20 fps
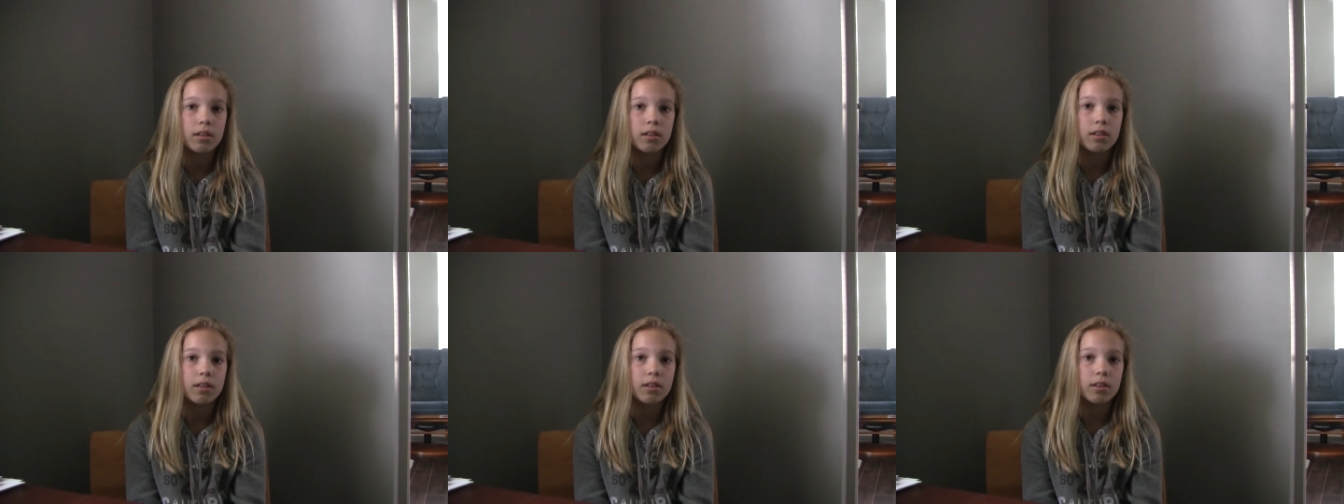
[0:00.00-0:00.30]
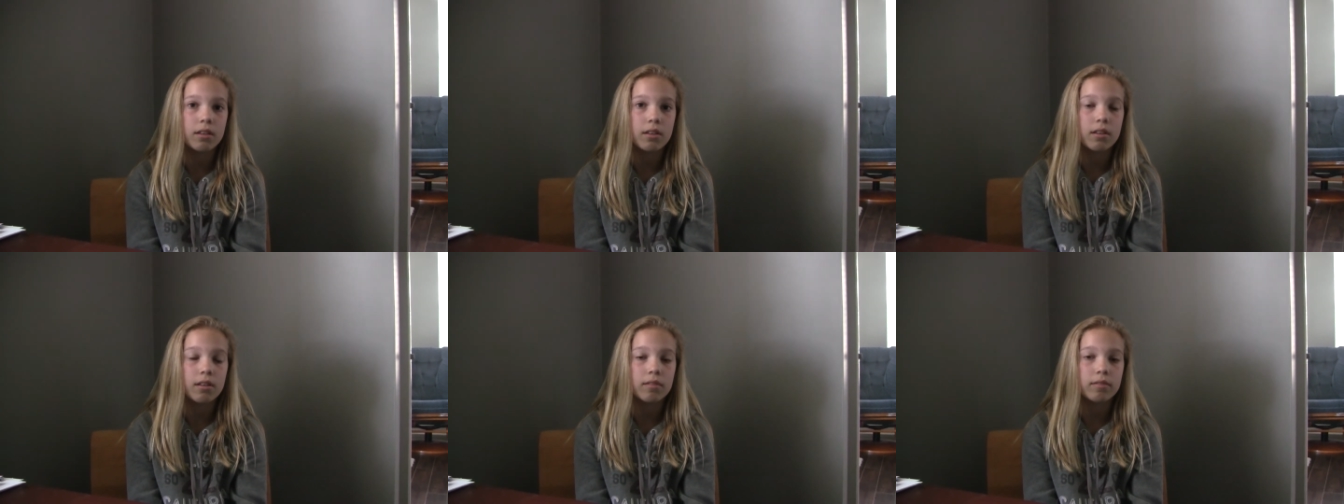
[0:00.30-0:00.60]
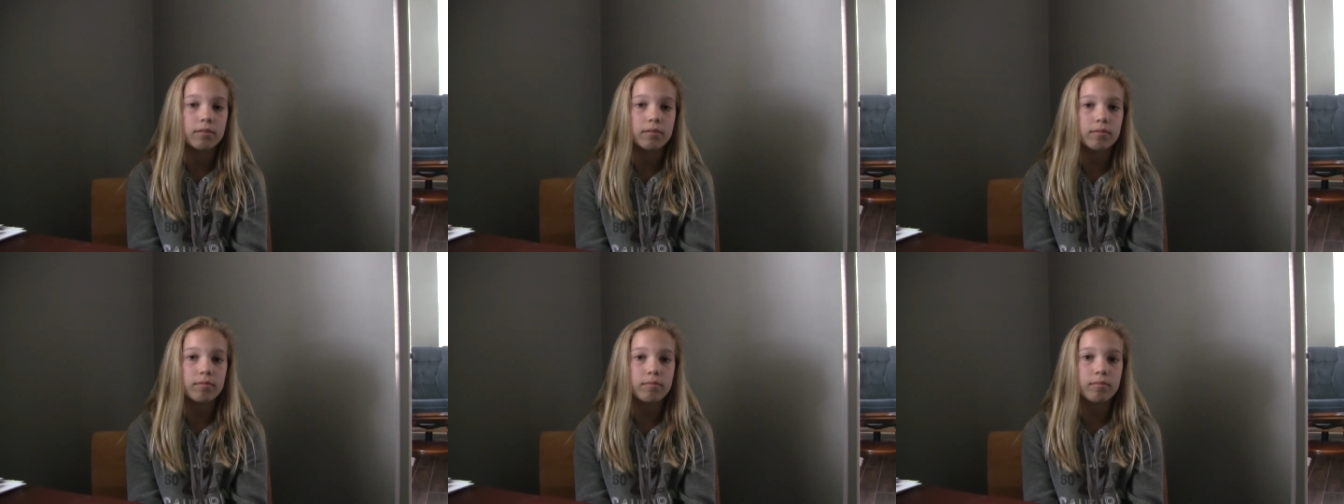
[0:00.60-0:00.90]
You have
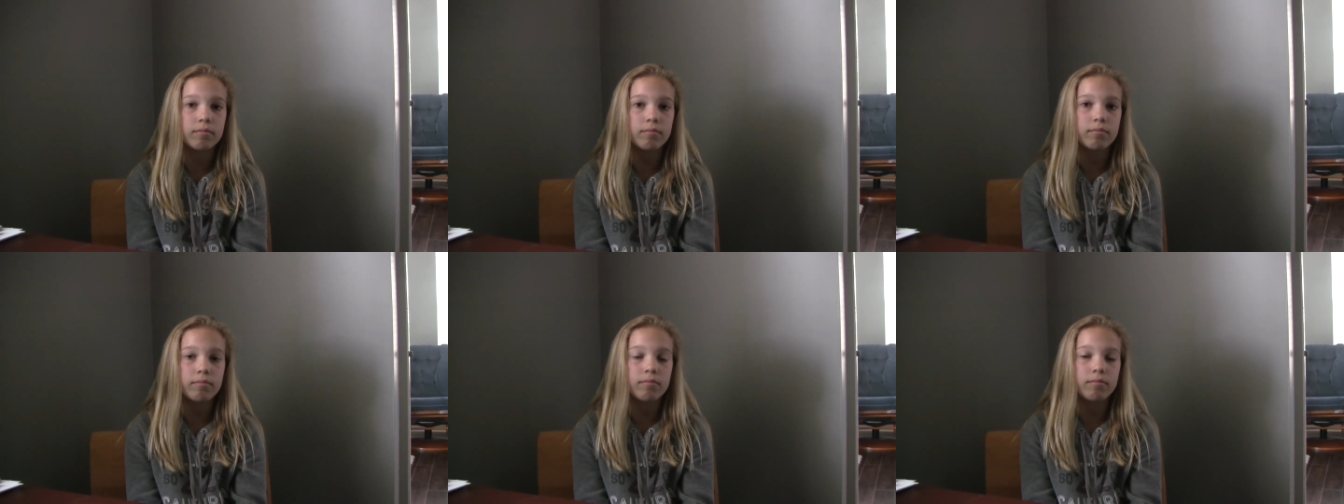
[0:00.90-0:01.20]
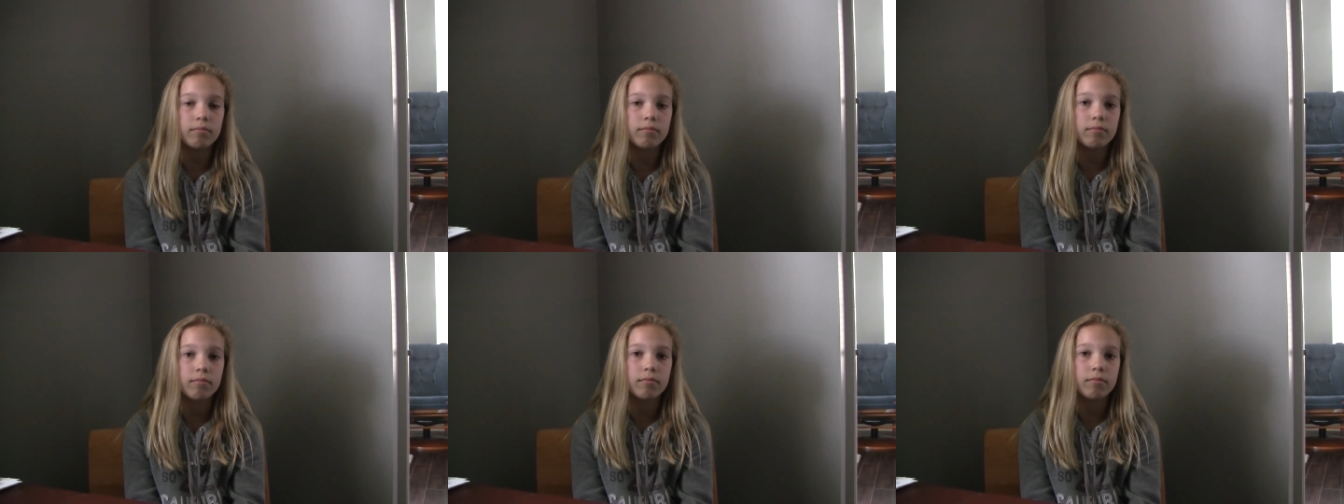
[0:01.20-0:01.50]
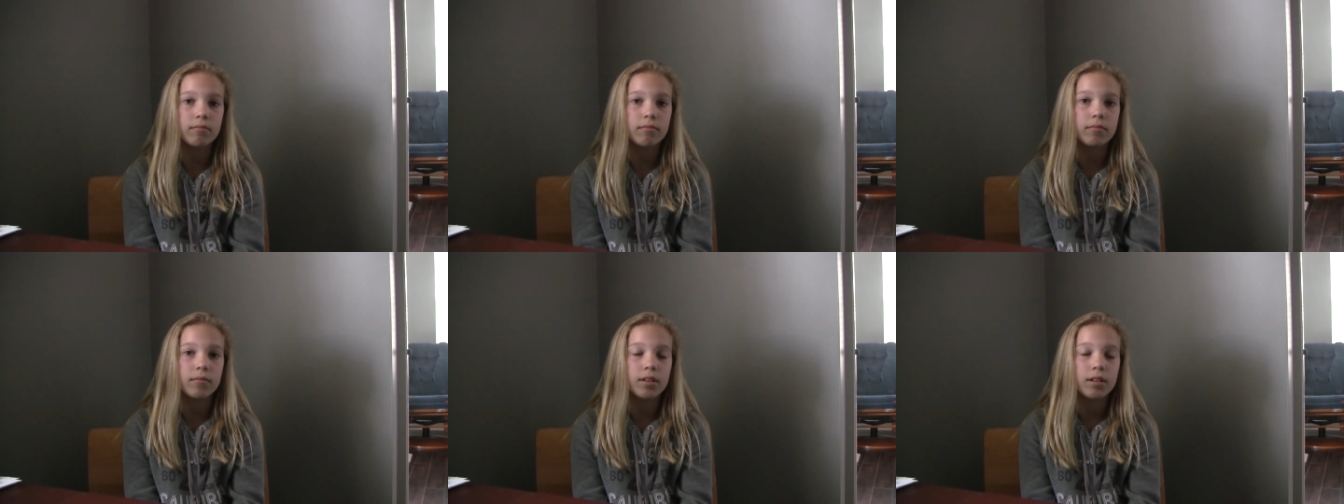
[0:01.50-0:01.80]
a um, student in our
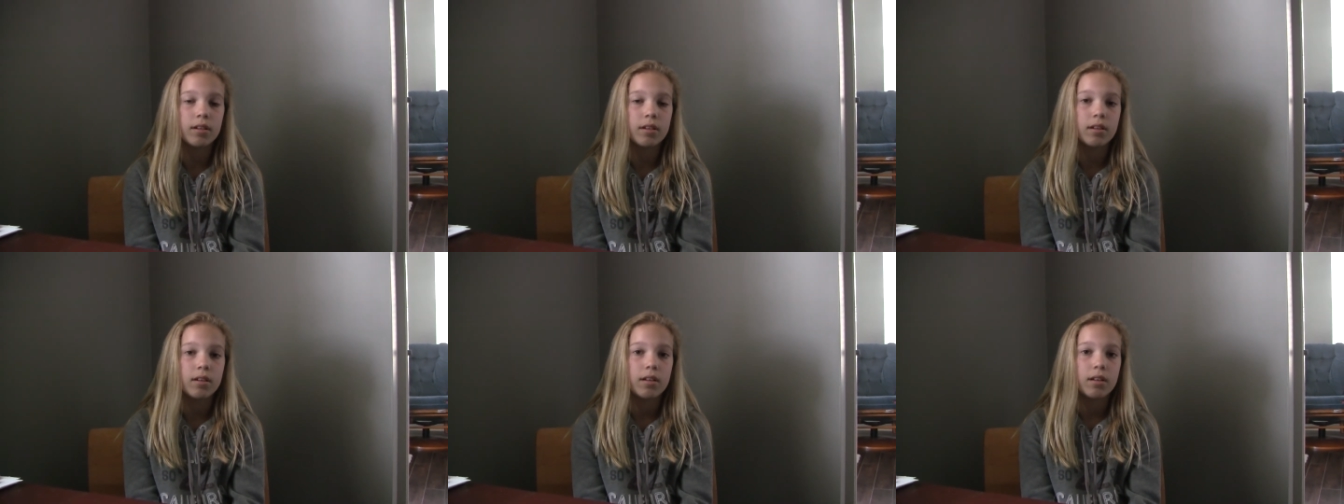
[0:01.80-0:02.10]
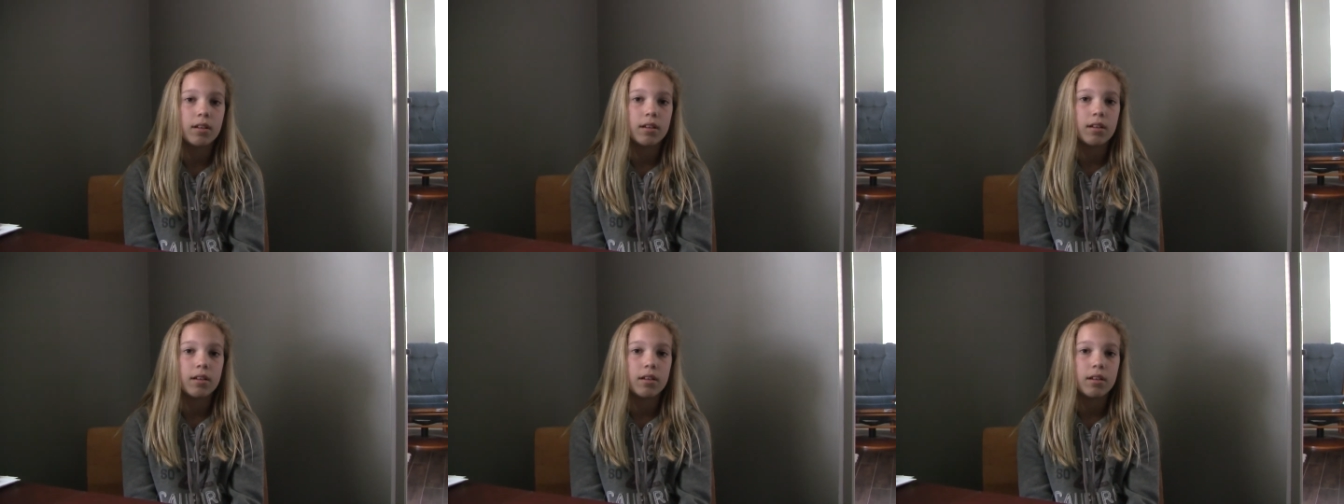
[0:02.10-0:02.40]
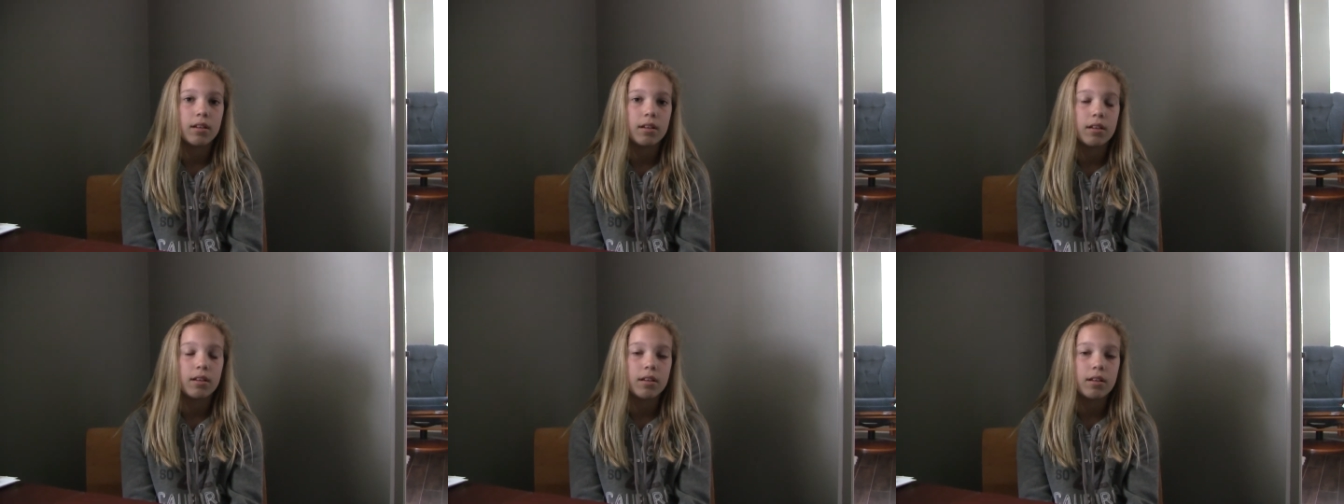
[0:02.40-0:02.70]
classroom that has
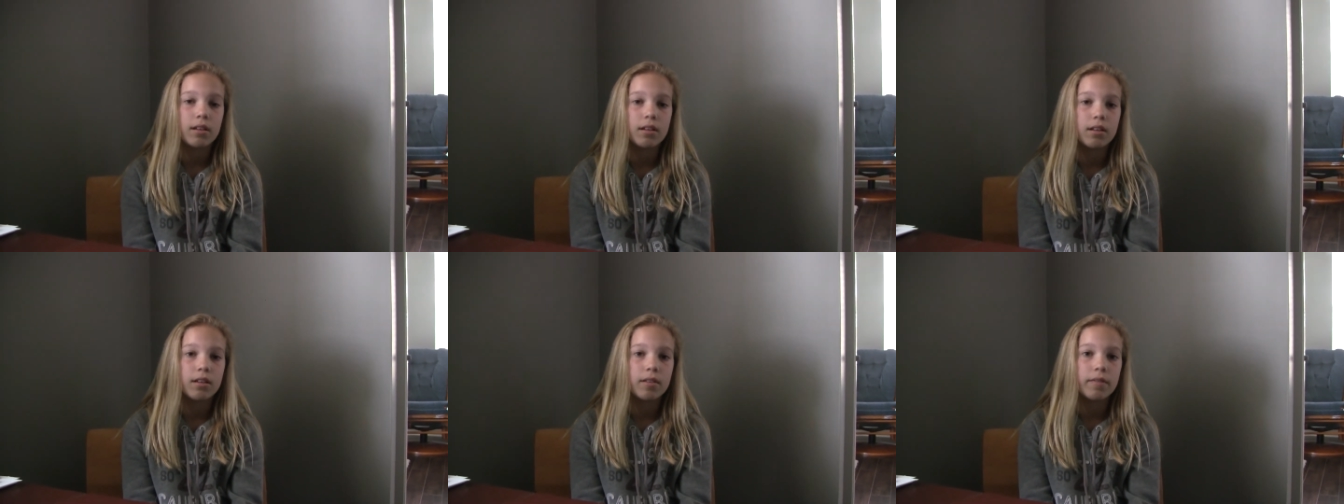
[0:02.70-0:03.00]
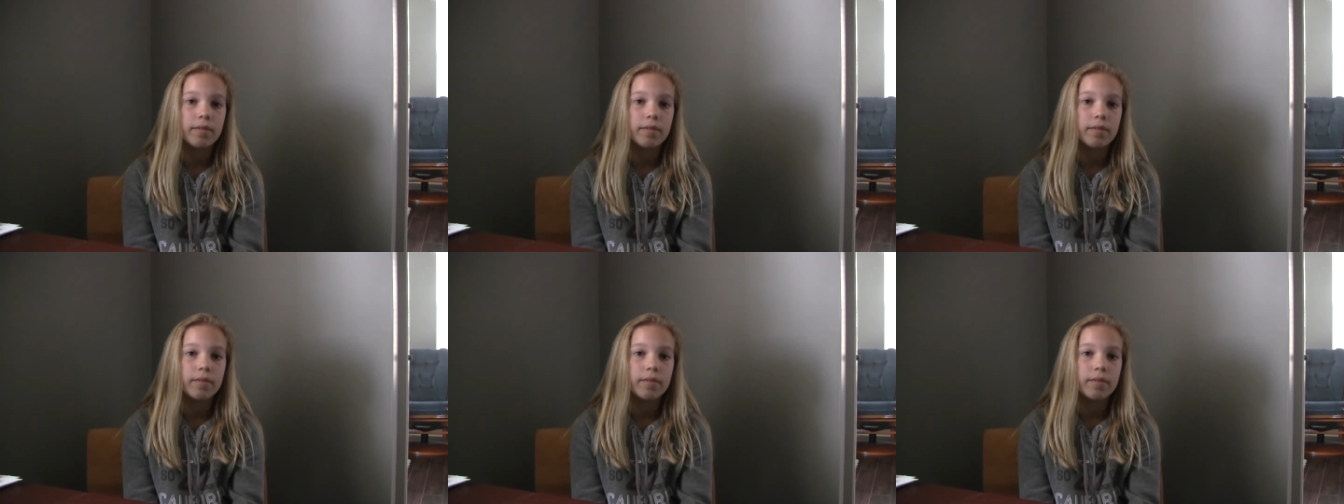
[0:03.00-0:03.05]
an aide.